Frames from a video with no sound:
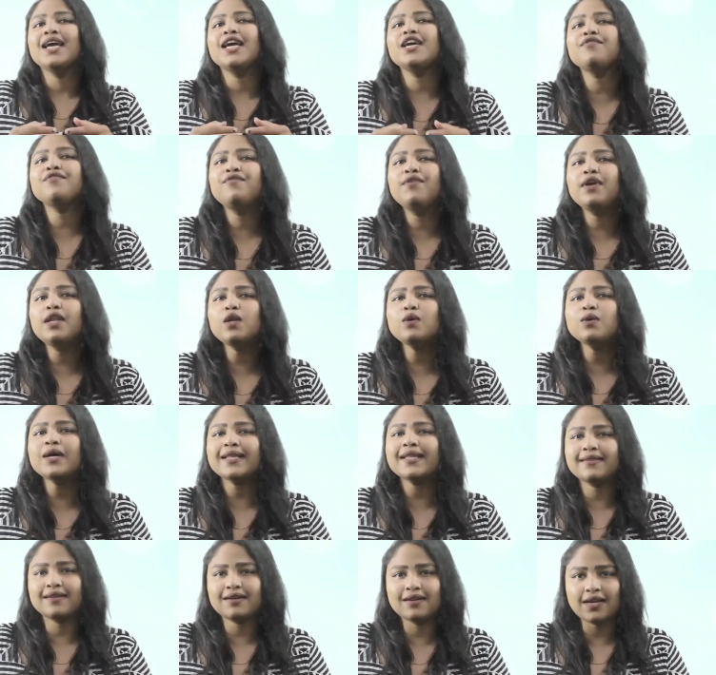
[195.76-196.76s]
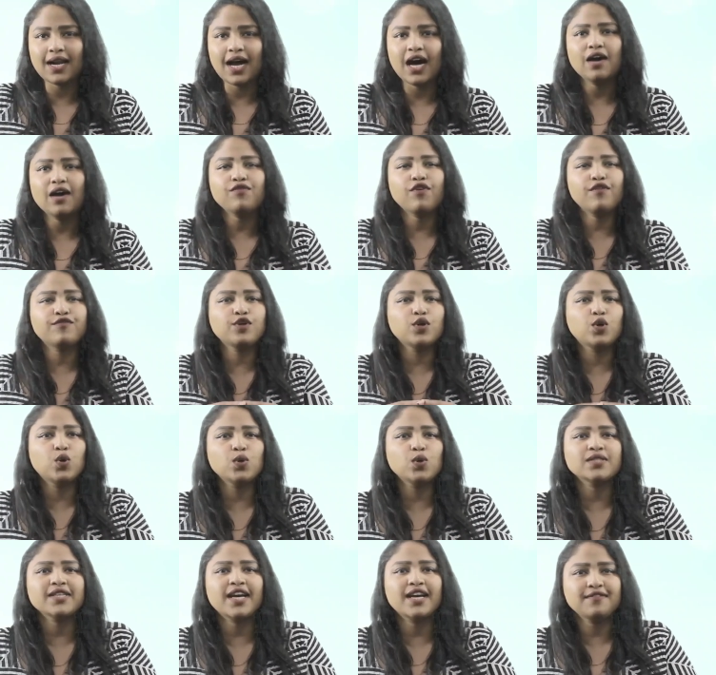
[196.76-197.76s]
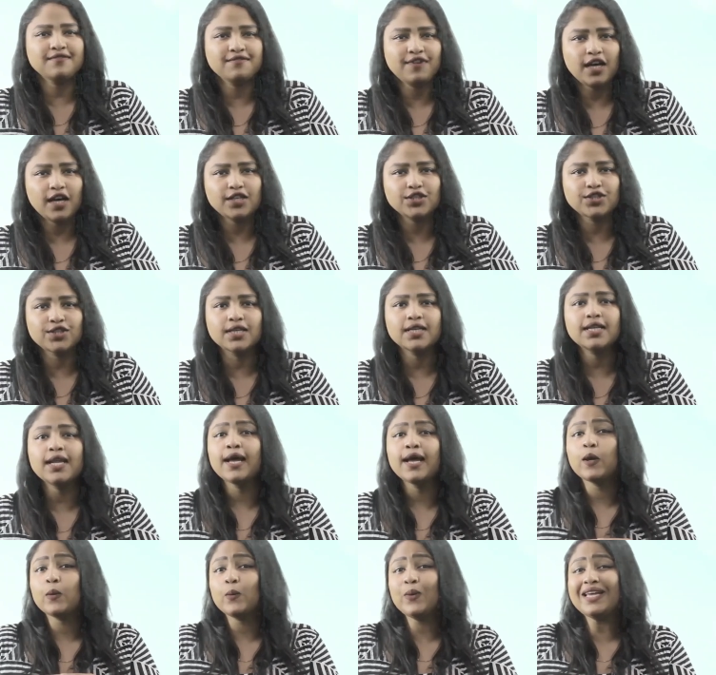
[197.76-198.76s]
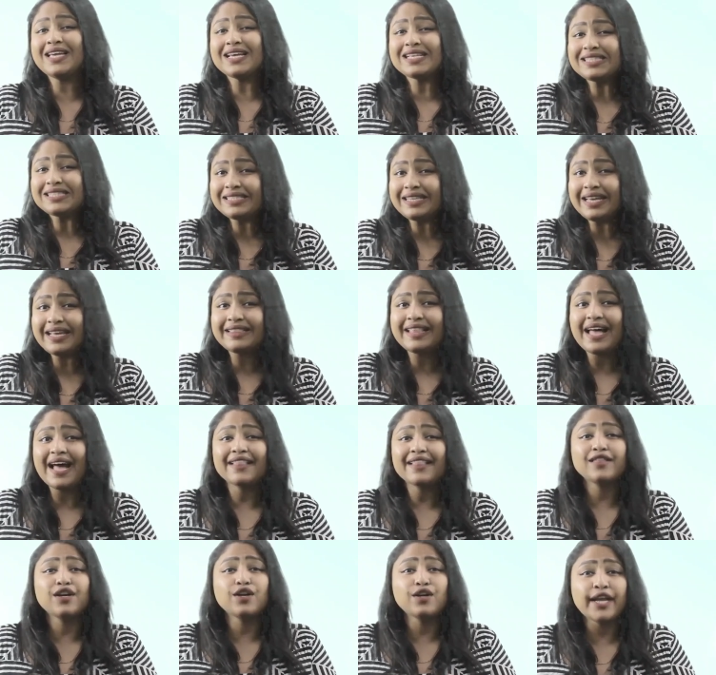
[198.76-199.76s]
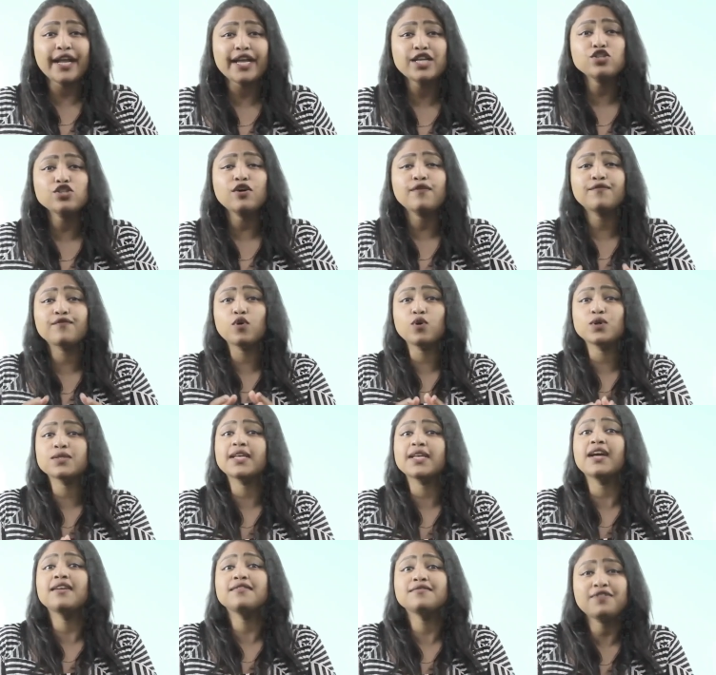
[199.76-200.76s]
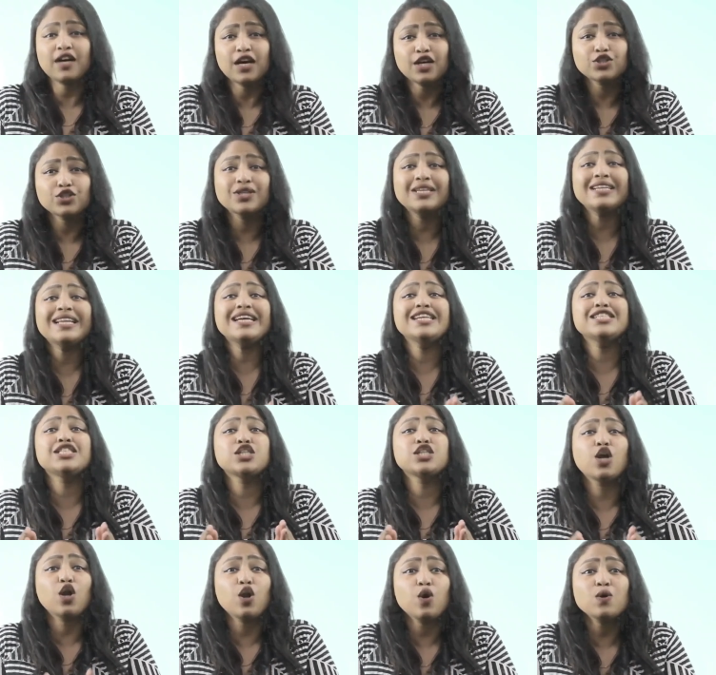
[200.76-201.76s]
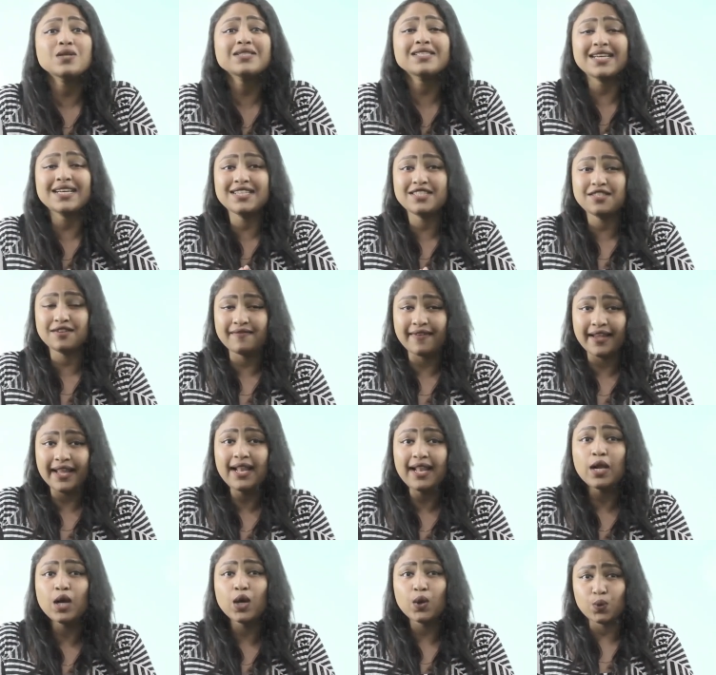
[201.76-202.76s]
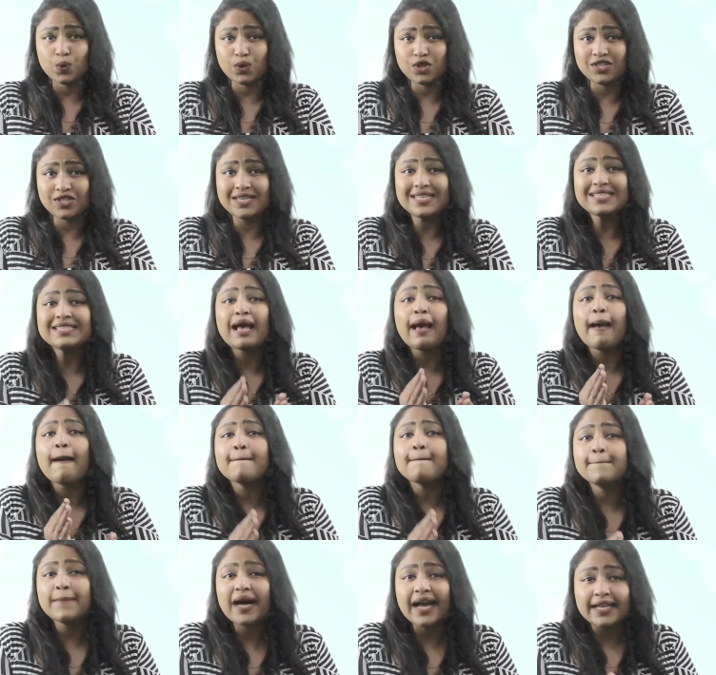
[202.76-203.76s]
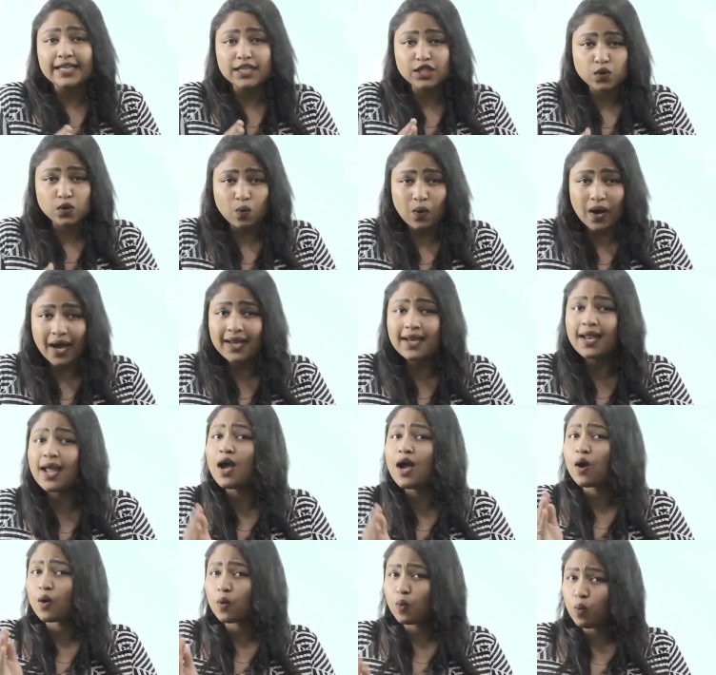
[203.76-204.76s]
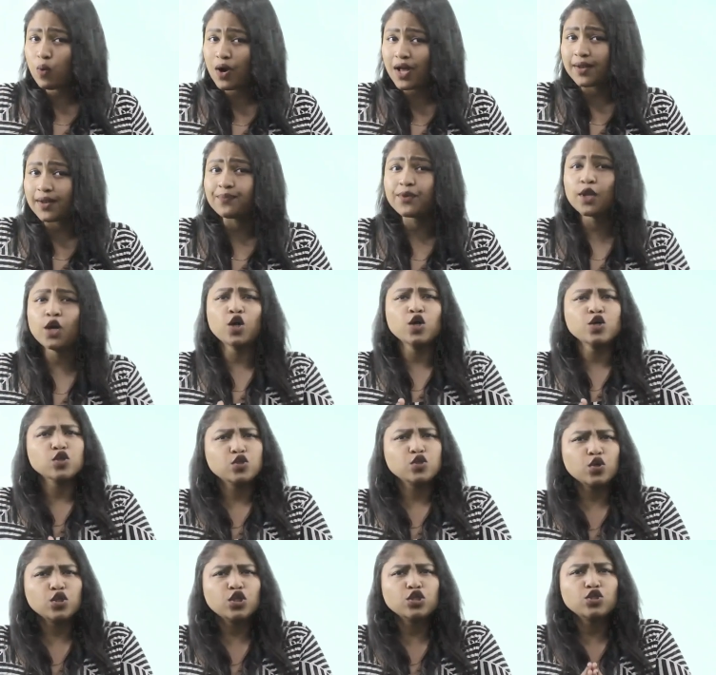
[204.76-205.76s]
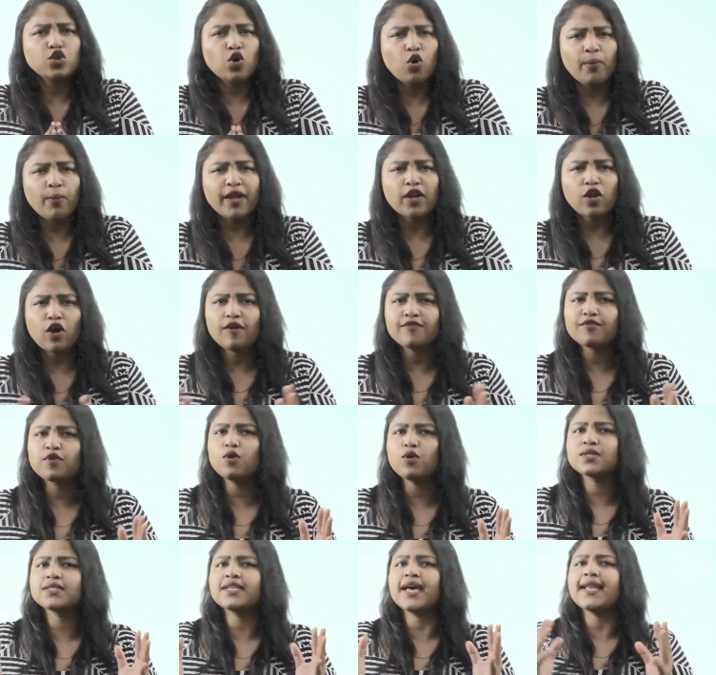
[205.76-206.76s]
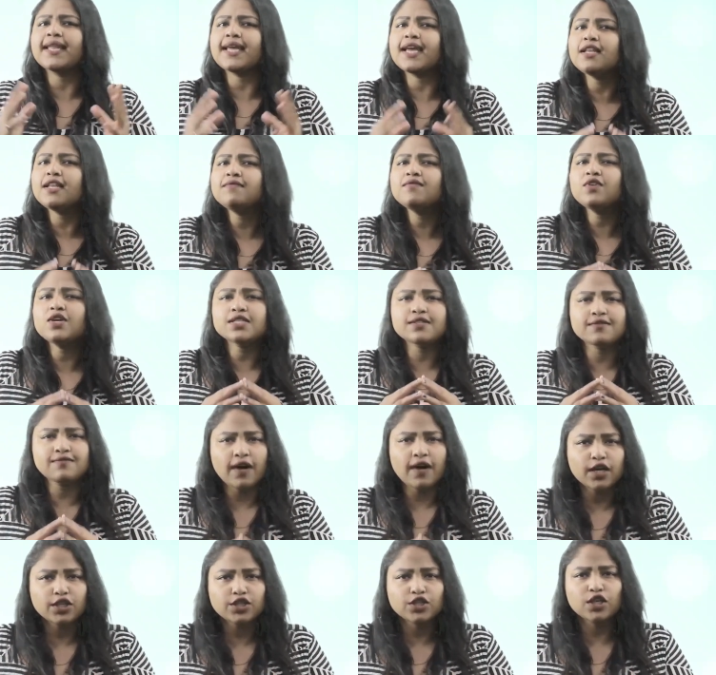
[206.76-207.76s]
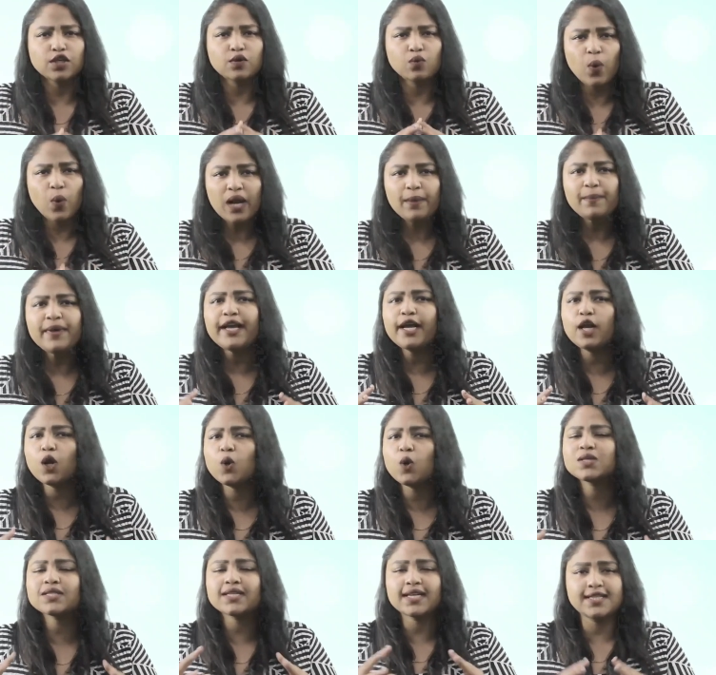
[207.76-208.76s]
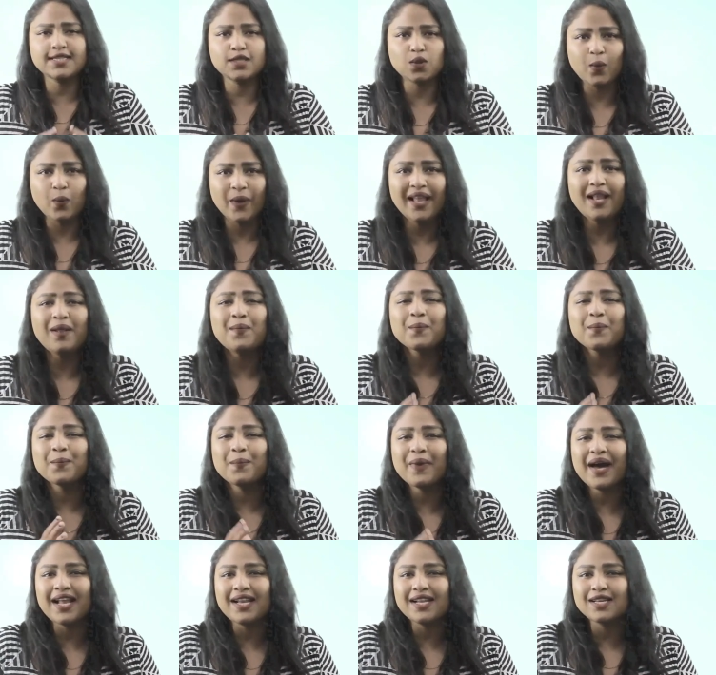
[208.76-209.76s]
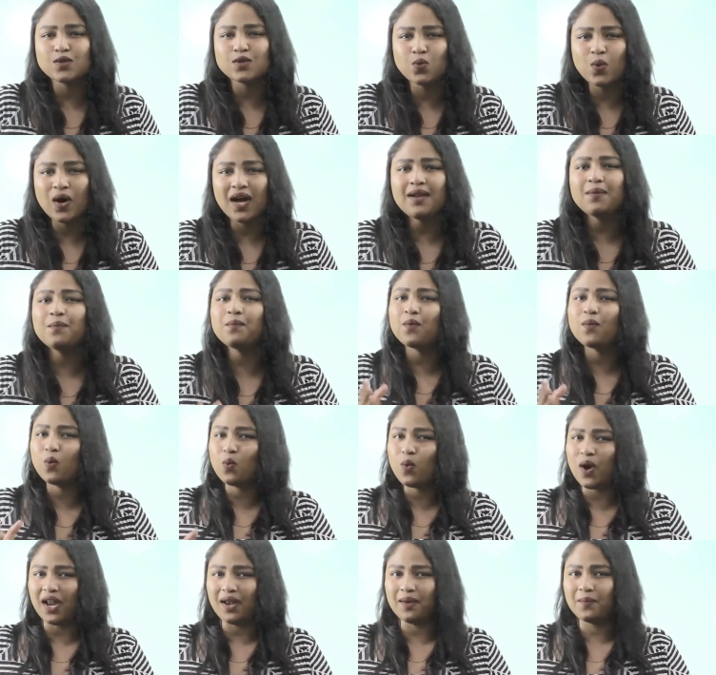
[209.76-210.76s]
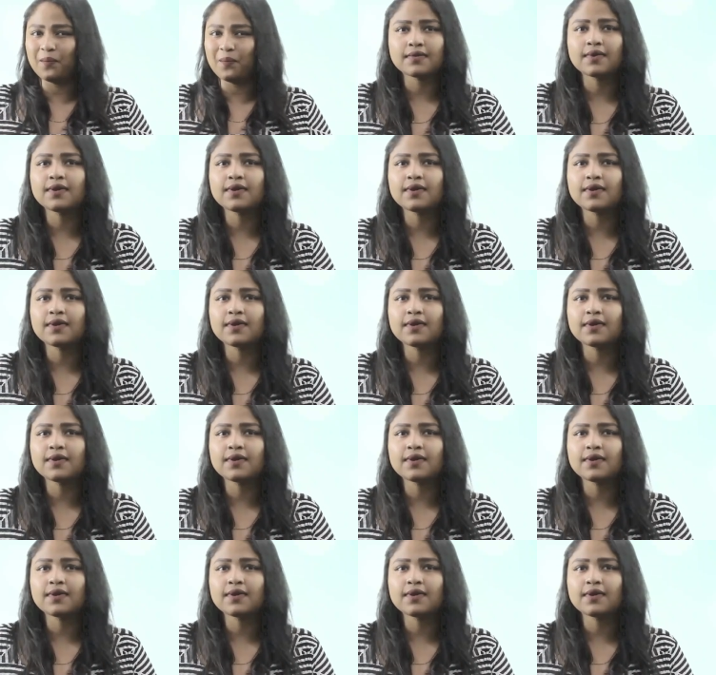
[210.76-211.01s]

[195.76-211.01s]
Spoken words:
If we look at the graph of the cosine function, we can see that the range of cosine function is closed interval, which is -1, 1. So the domain of cosine inverse function will be closed interval -1, 1.